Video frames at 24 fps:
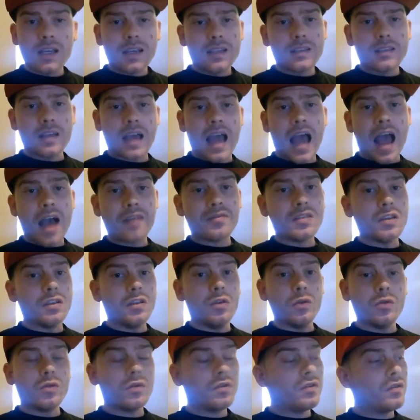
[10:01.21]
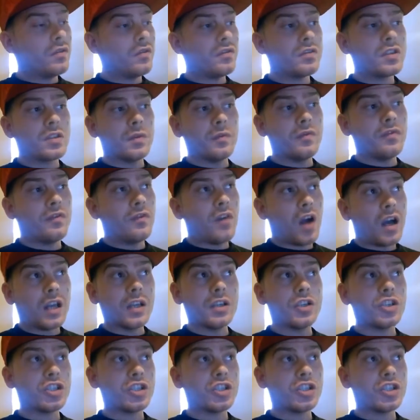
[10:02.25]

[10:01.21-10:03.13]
to have to do some fucking